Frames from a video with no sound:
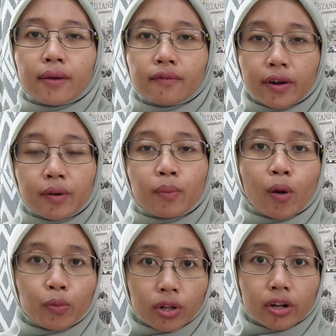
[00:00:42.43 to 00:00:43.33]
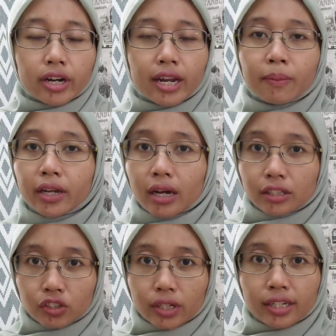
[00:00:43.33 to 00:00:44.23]
very popular in my
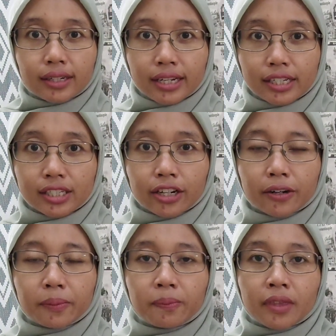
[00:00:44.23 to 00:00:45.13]
country, Indonesia.